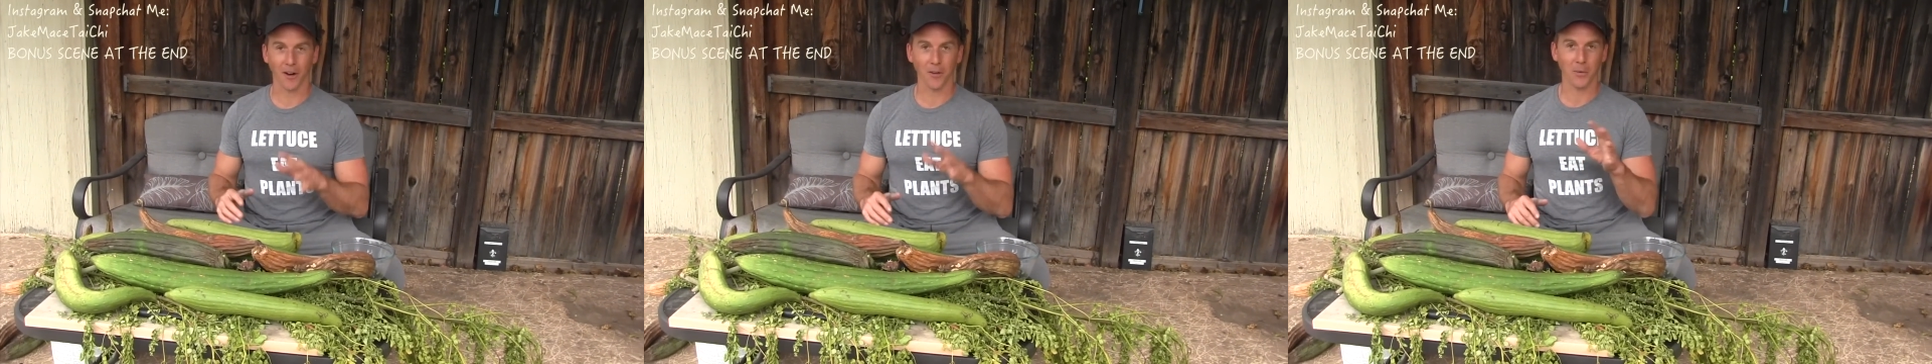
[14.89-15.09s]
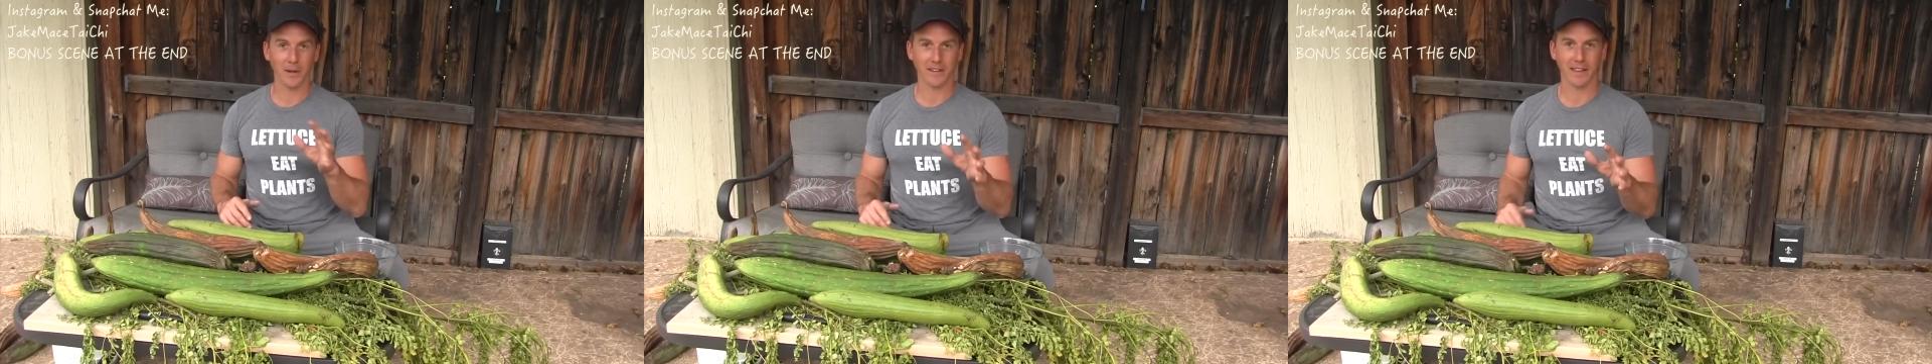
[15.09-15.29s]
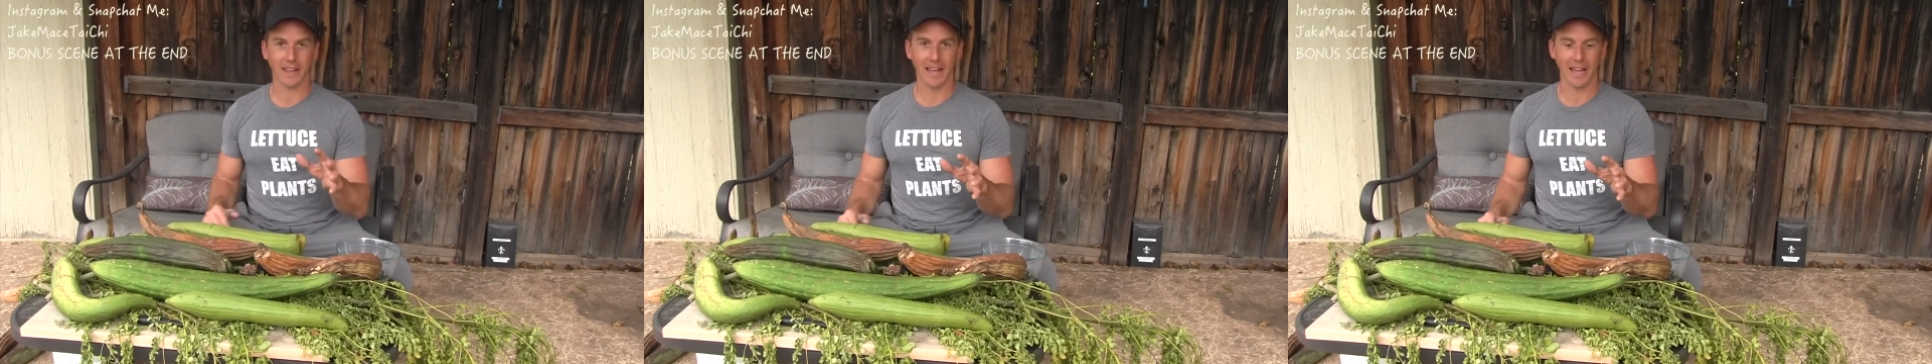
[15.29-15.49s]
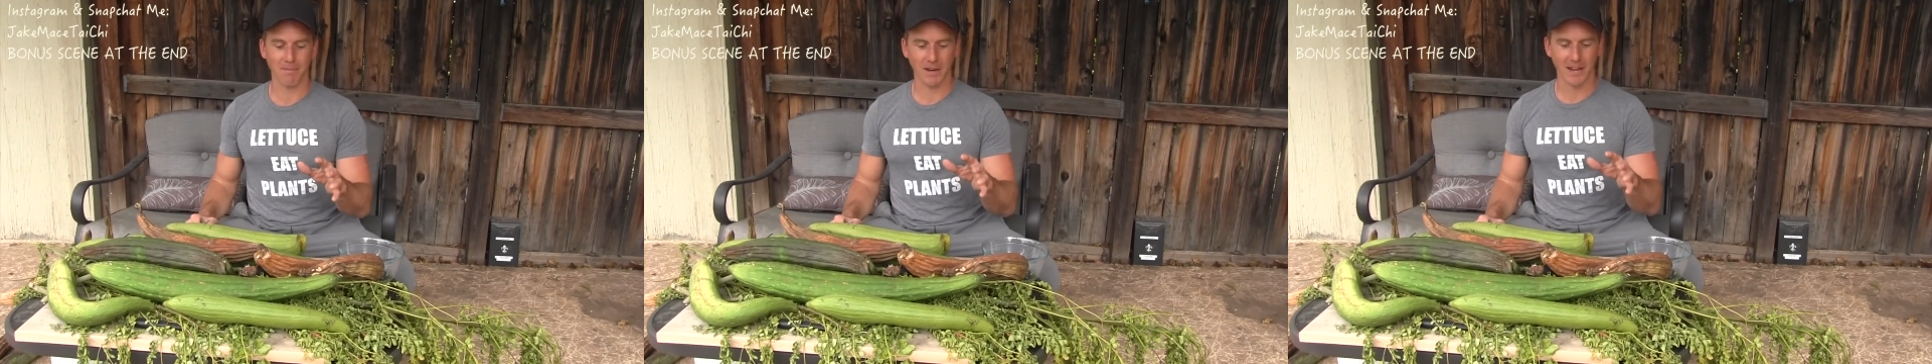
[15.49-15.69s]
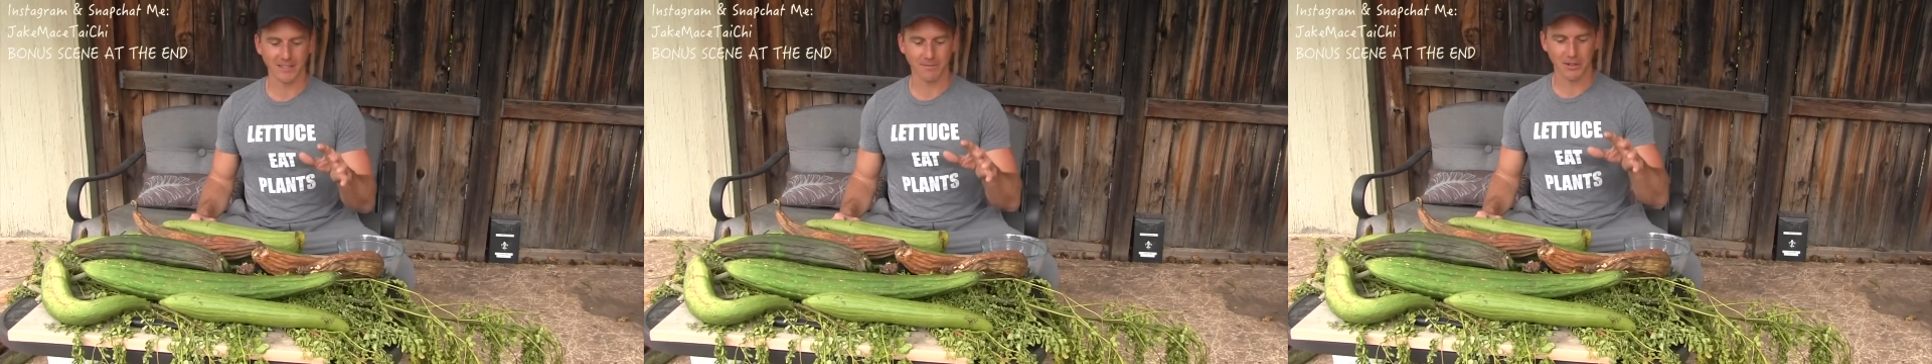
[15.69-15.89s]
all the way to the
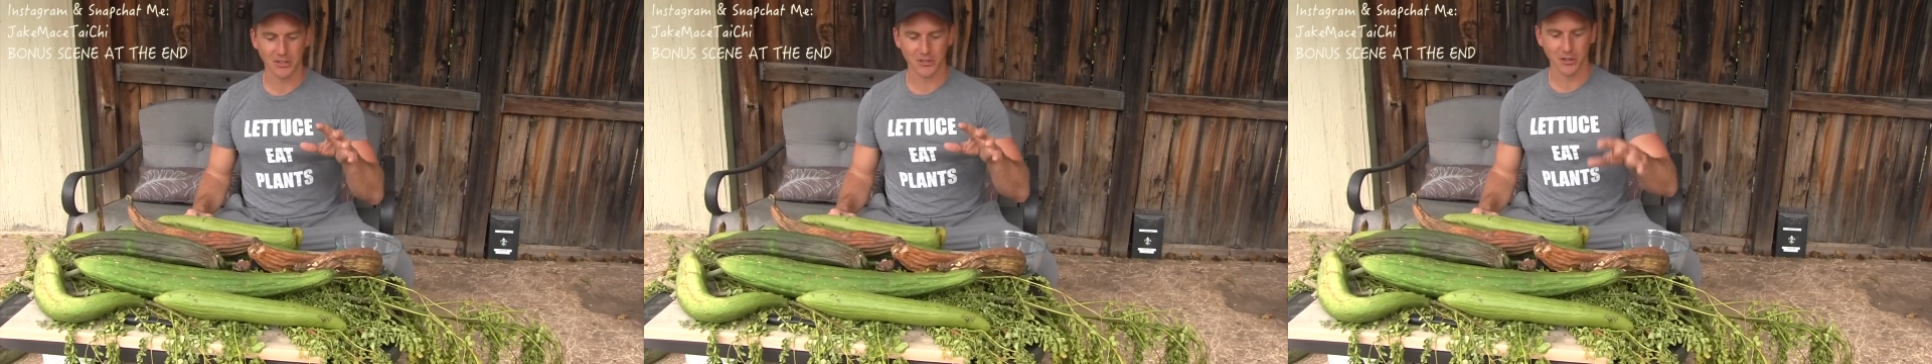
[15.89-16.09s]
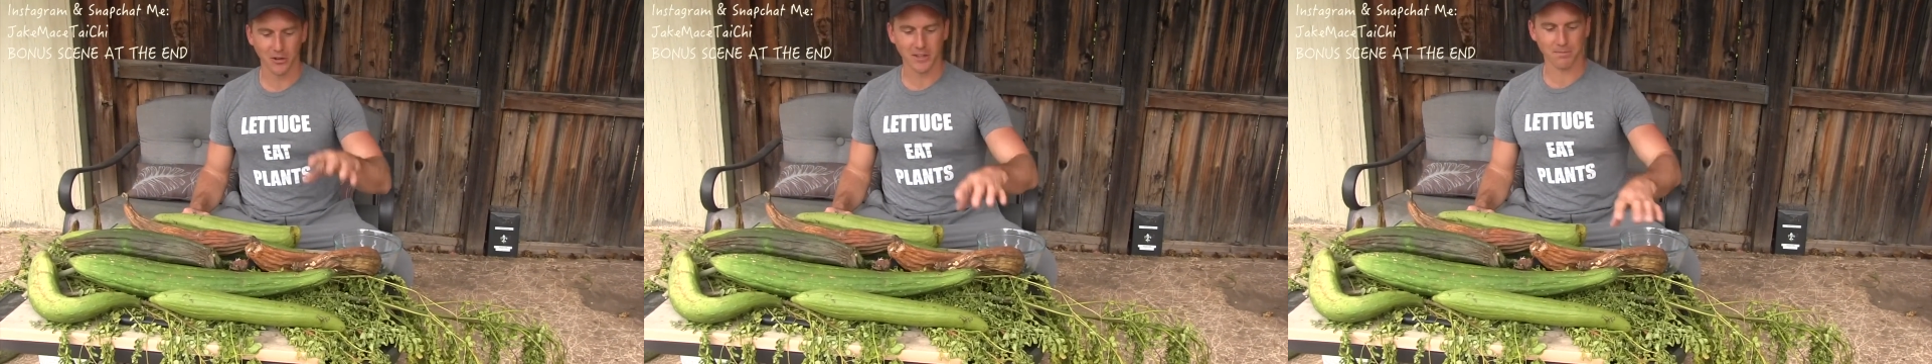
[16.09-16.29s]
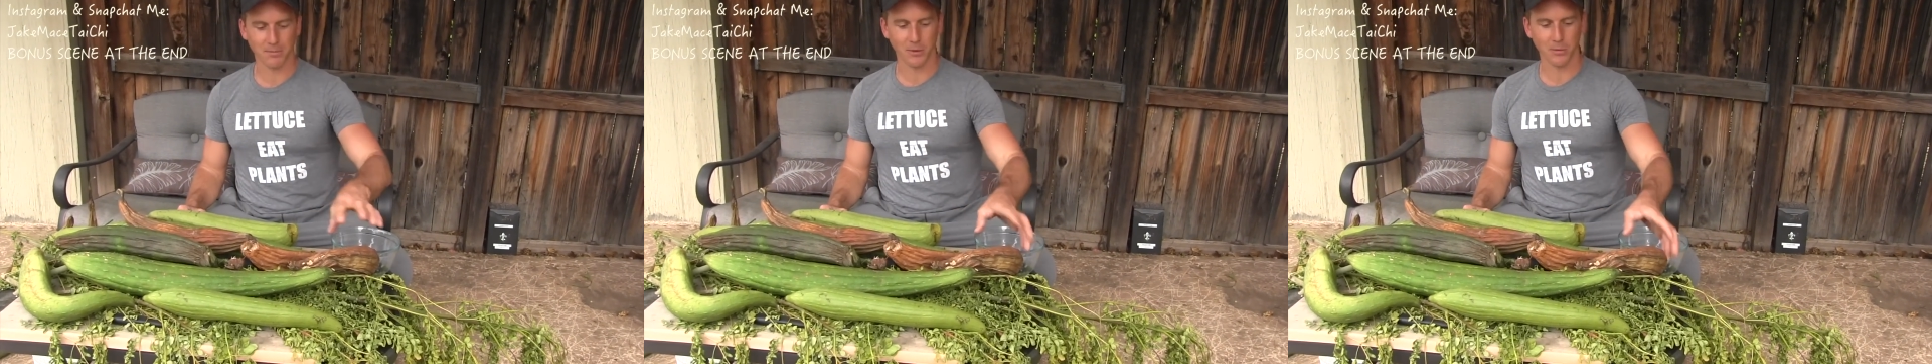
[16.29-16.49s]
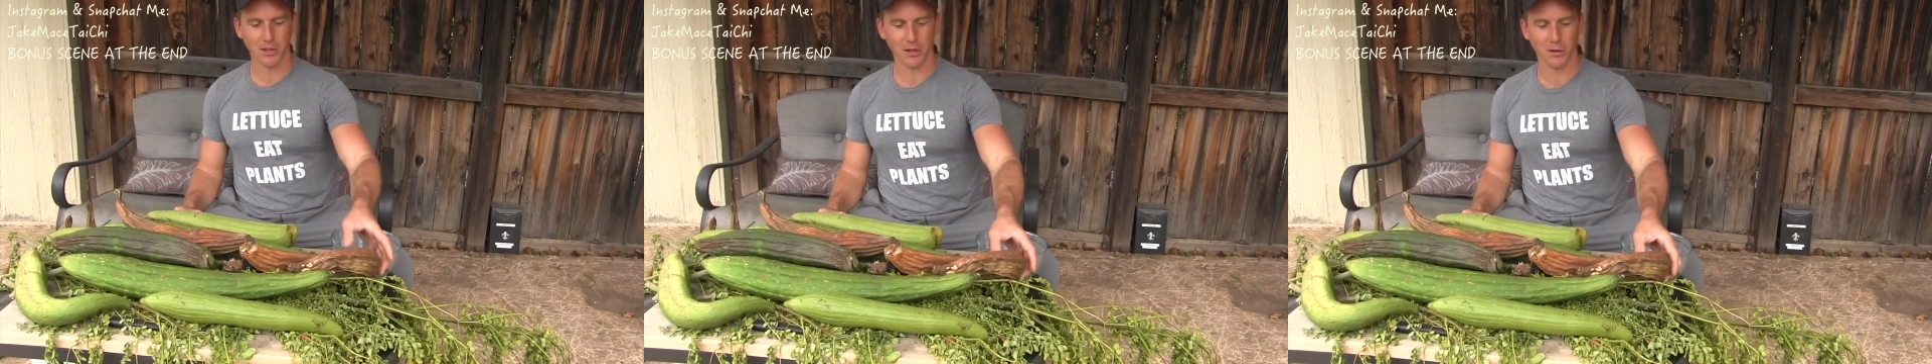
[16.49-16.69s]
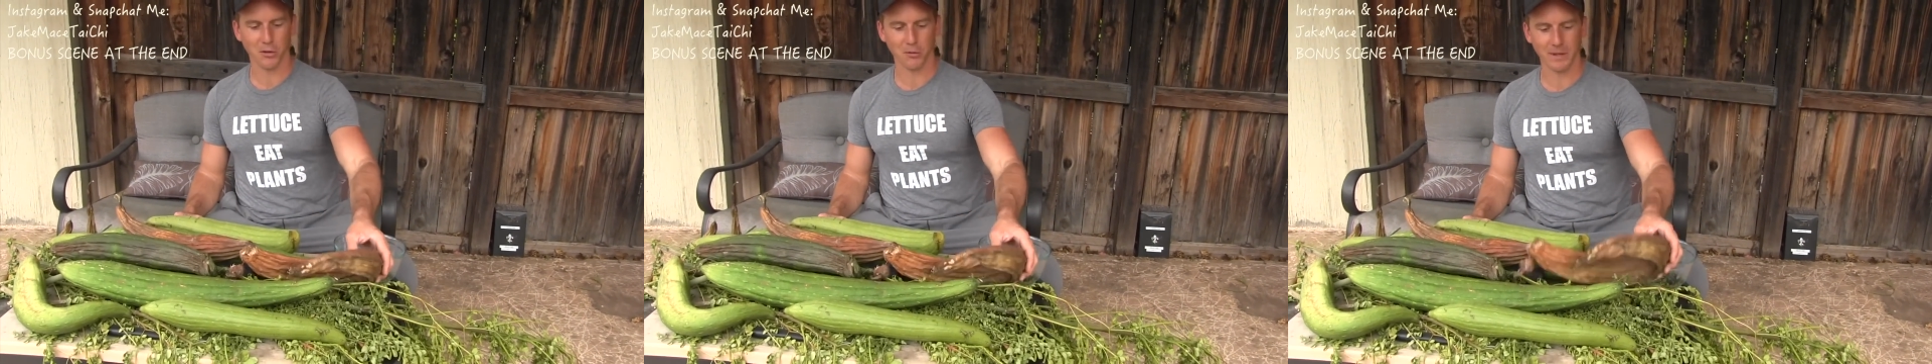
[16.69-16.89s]
end because I'm gonna show you something
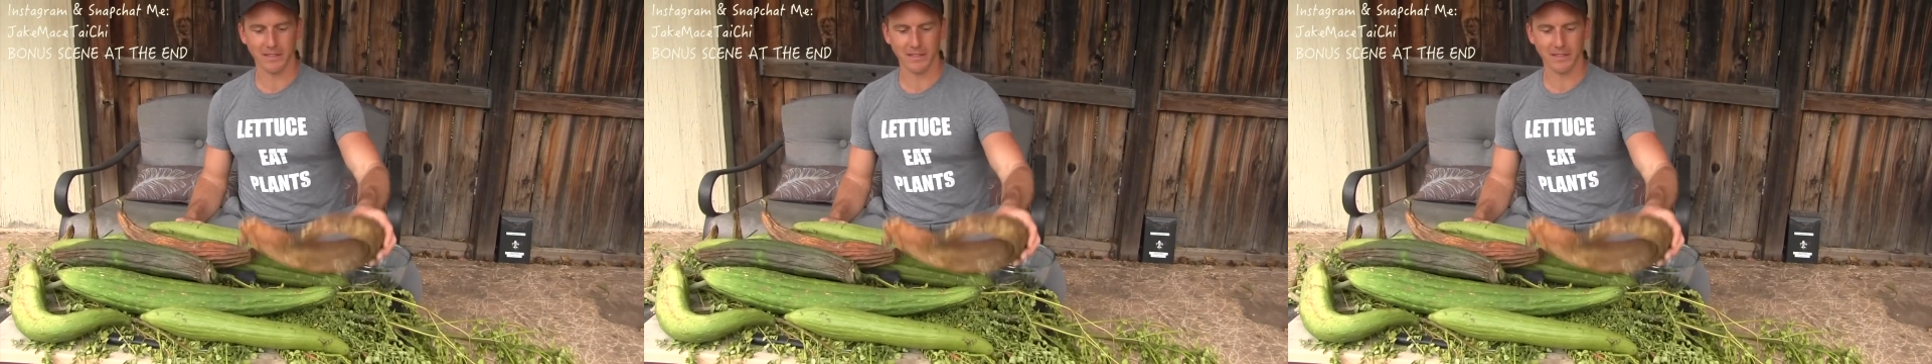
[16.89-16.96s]
really cool